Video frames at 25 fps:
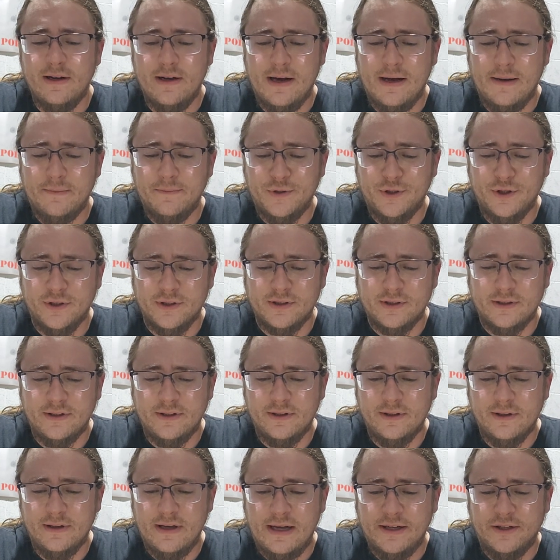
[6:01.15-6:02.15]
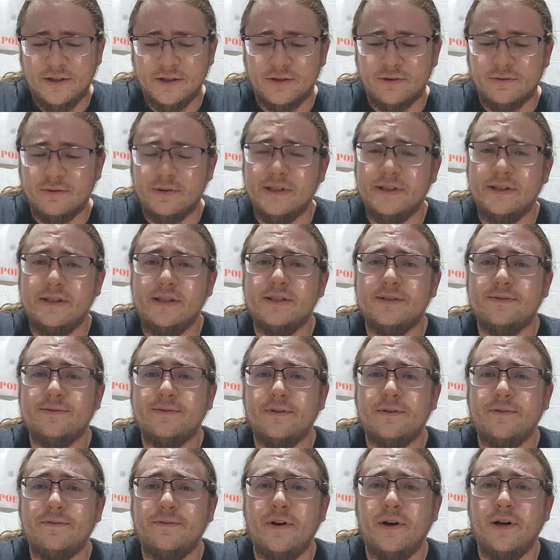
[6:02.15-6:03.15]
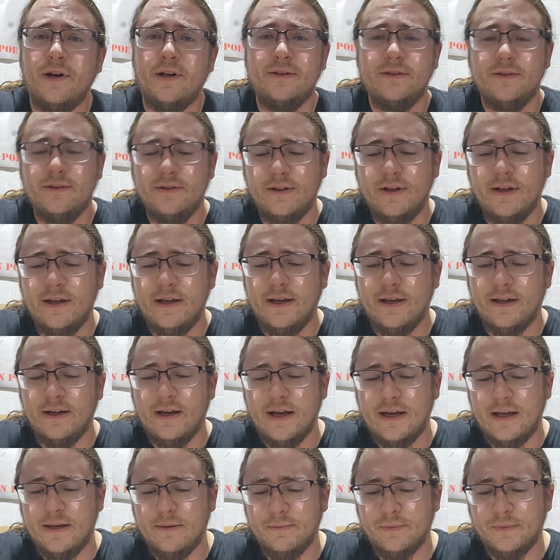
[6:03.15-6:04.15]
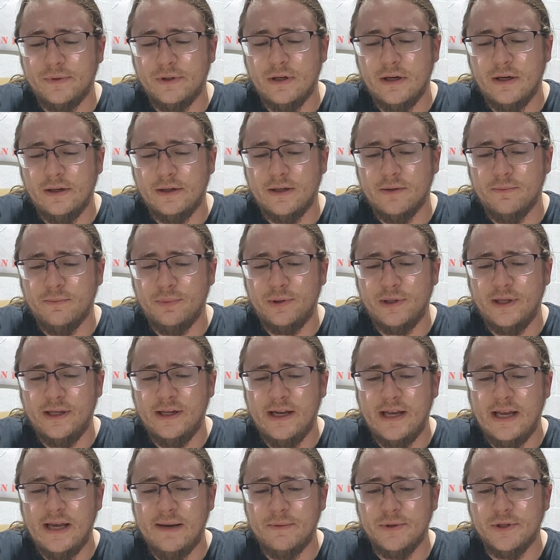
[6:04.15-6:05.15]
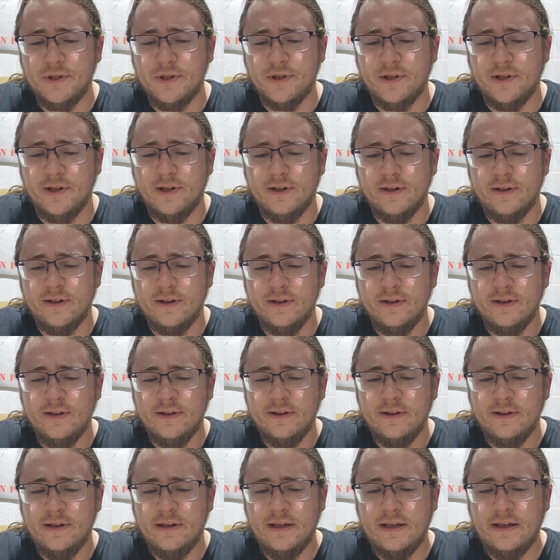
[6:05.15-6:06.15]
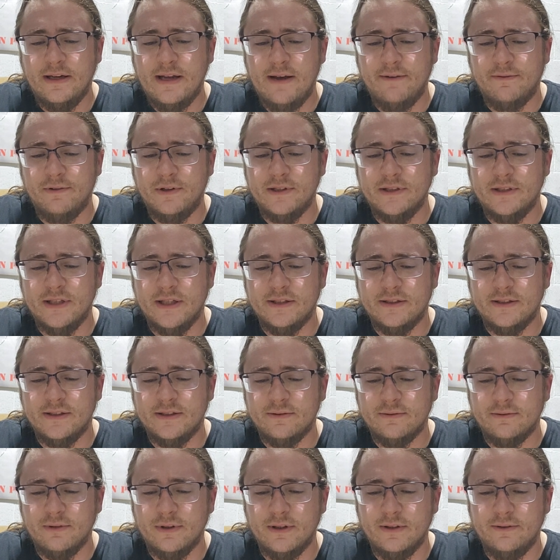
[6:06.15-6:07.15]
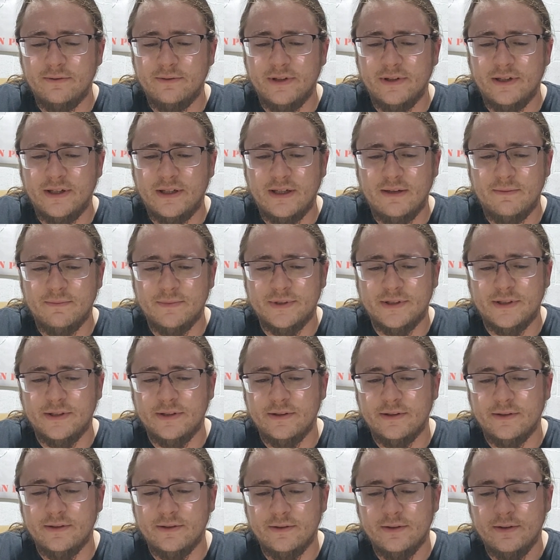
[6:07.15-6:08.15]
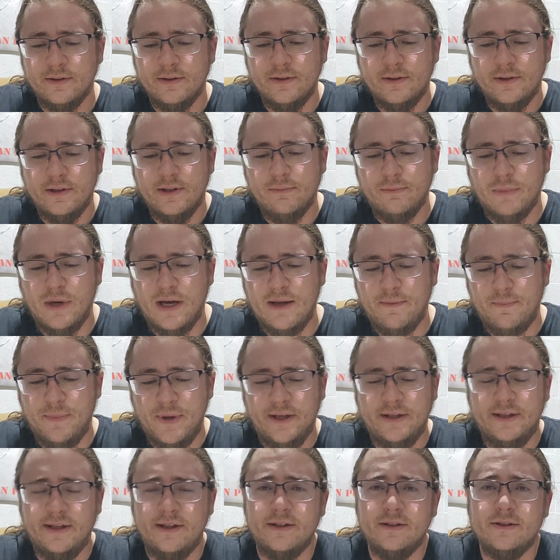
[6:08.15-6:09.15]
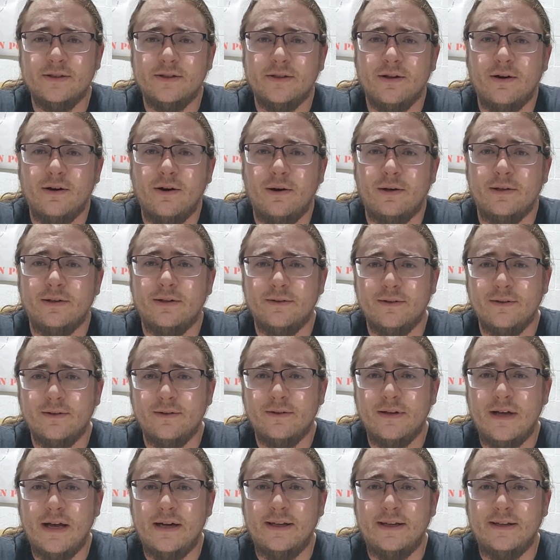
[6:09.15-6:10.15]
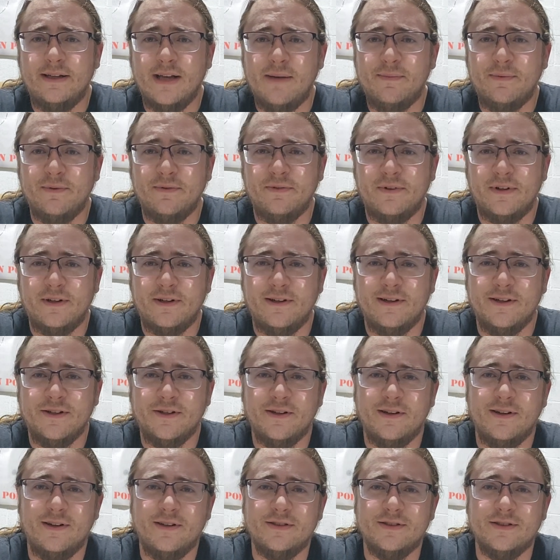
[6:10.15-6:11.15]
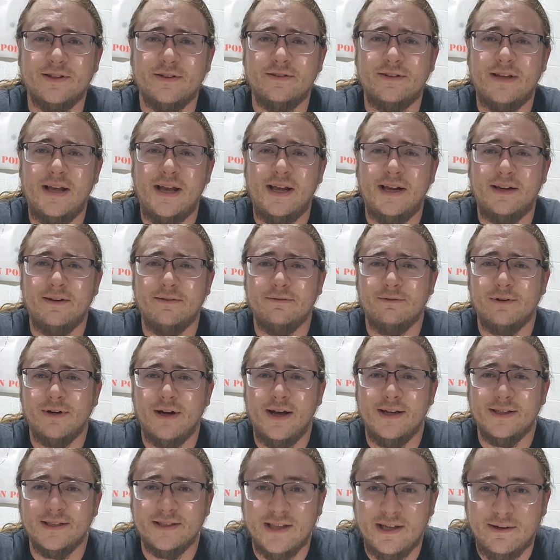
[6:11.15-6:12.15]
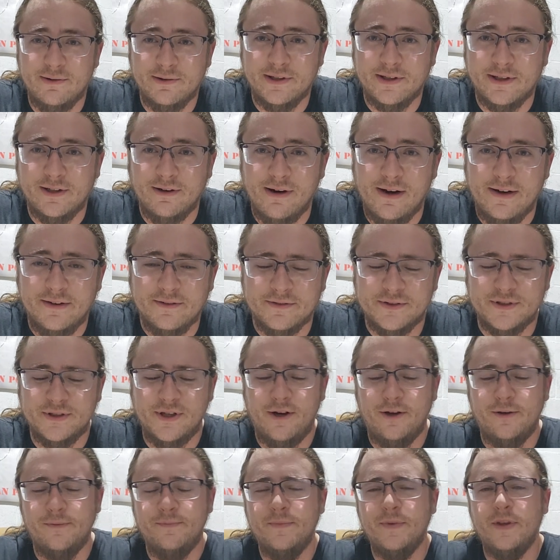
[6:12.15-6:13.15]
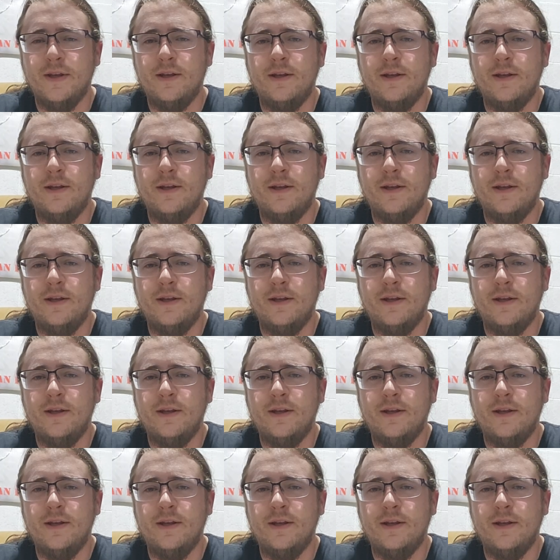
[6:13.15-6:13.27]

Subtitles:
I just read these for fun, and I am a complete amateur in every sense of the word when it comes to my opinions on any type of literature. So take what I say with a grain of salt.